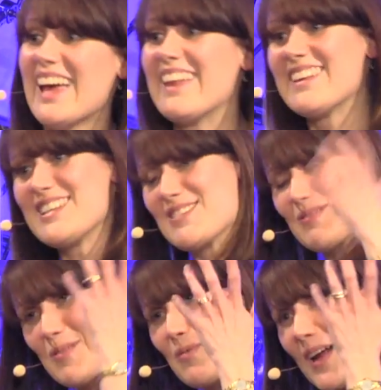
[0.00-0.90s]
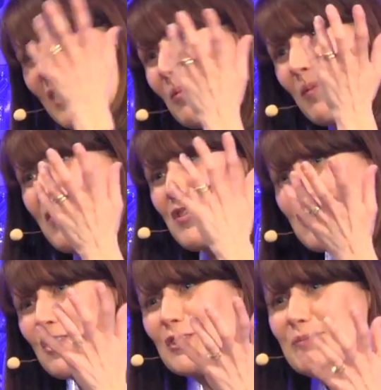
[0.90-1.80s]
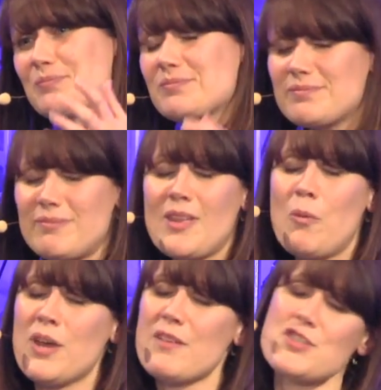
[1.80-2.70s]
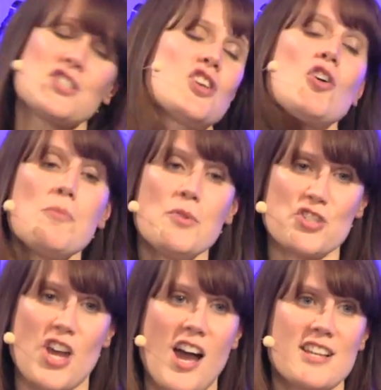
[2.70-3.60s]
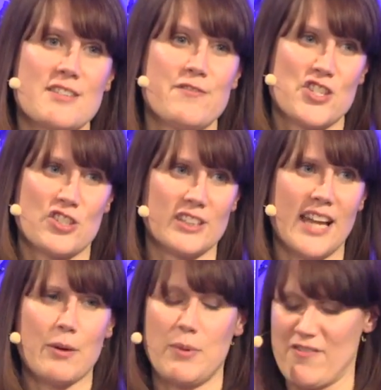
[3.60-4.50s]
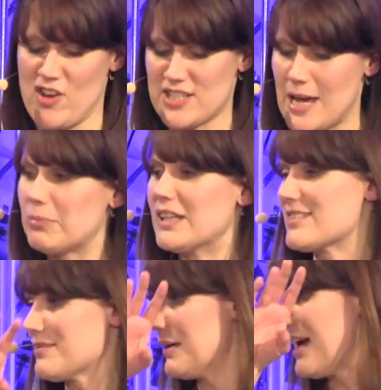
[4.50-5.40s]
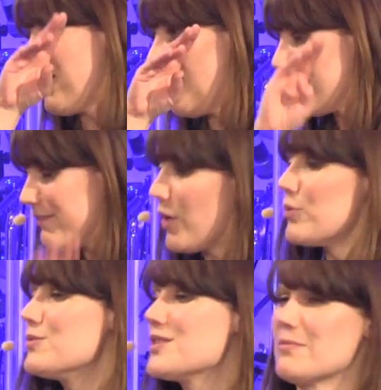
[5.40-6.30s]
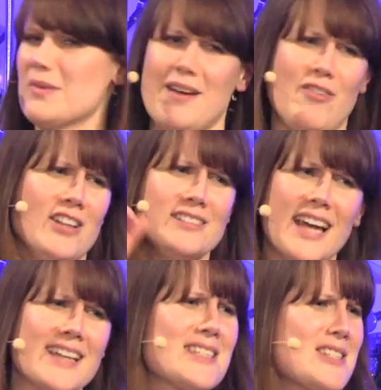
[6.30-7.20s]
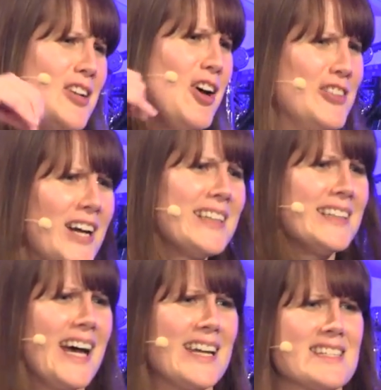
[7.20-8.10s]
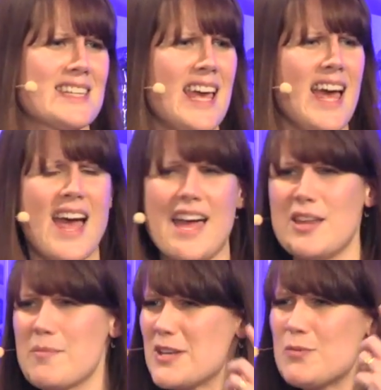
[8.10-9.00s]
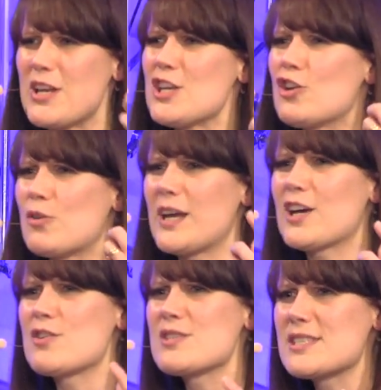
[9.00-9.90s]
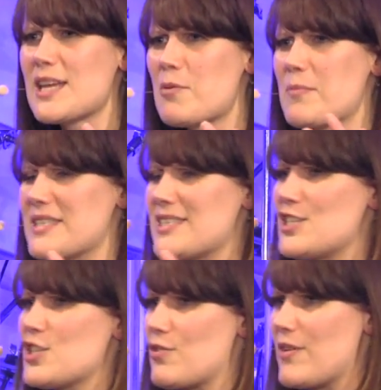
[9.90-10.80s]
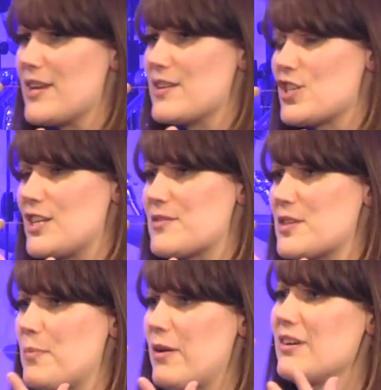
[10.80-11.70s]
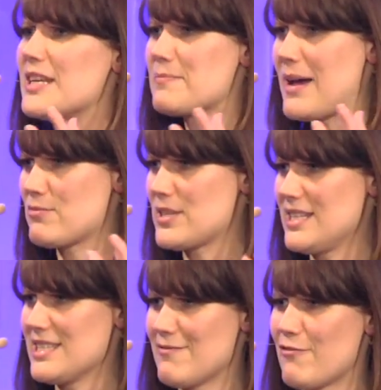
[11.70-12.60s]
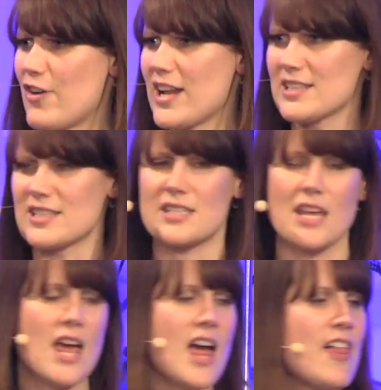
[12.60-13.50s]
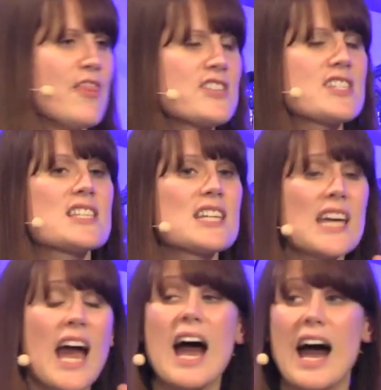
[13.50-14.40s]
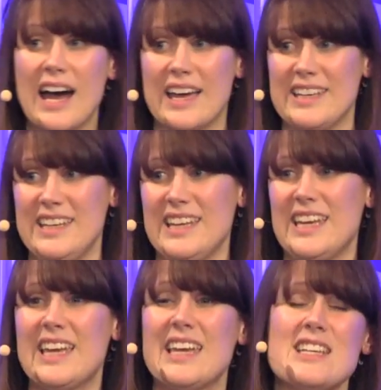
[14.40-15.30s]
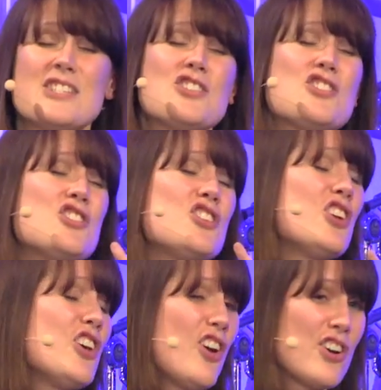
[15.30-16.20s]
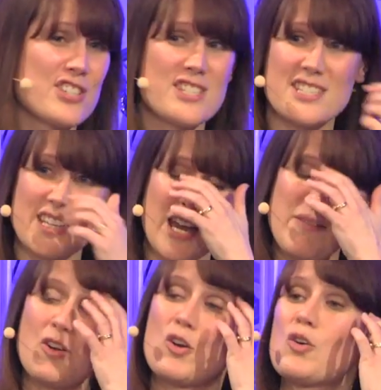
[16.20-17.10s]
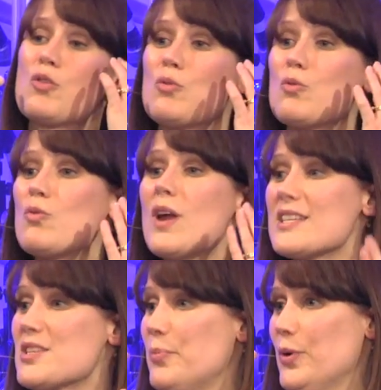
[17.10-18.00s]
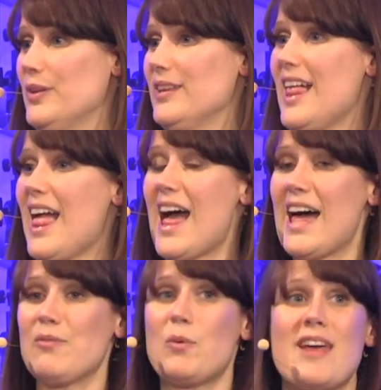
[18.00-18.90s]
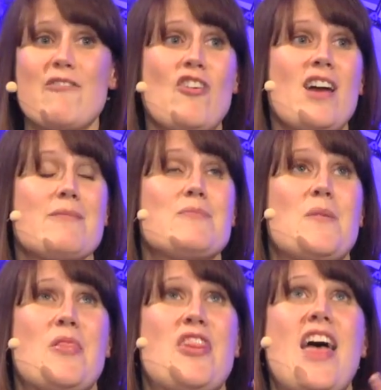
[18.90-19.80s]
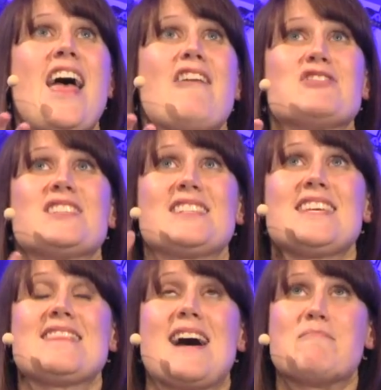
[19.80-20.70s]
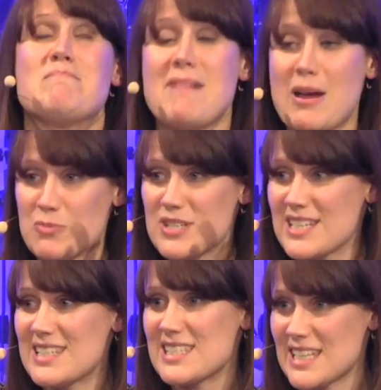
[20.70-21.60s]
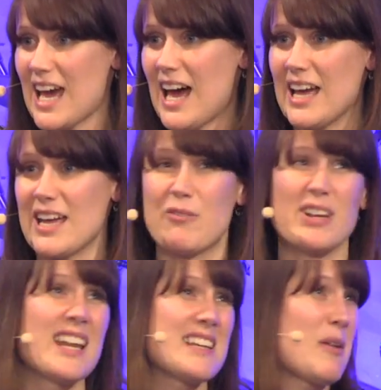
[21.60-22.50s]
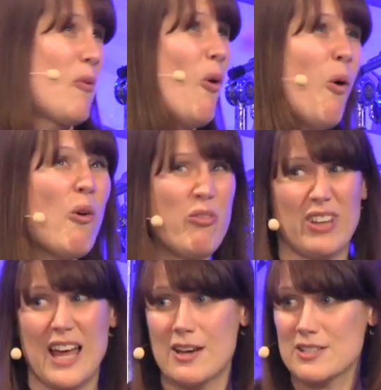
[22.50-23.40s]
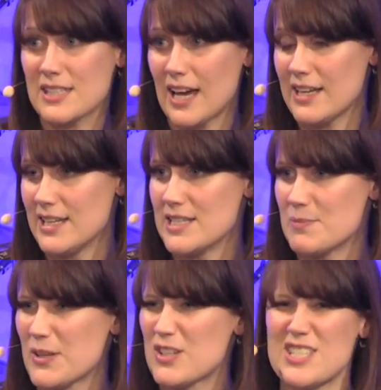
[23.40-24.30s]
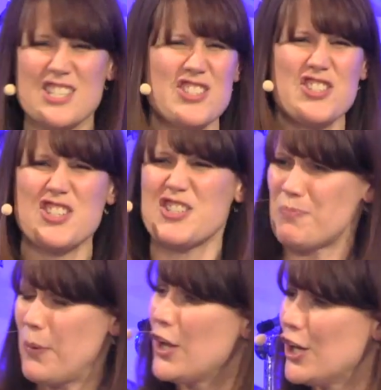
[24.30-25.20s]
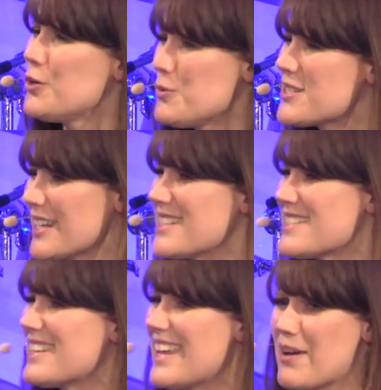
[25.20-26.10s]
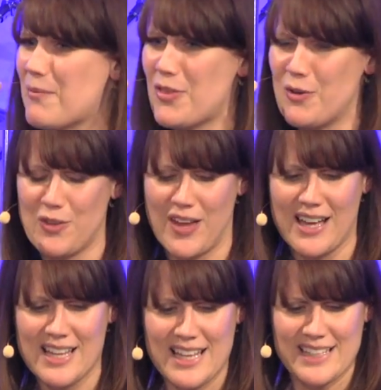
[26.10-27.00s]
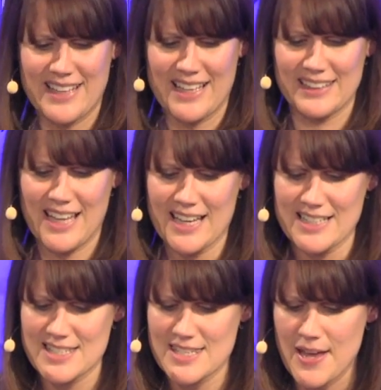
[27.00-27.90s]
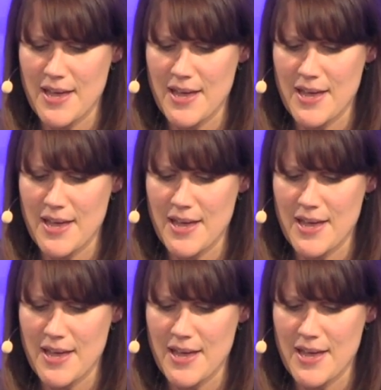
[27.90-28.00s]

And then you'd wake up with the sun. We have so much artificial light. We have our tablets and we have our phones and we have our lights and our night lights. And I mean, when you look, when I go and stay with my sister, and she lives in the Pyrenees Mountains in France, the sky is just incredible. And whenever I'm there and see that mountain sky, I realise how awful our sky is because it's just polluted, isn't it, with all that, that light.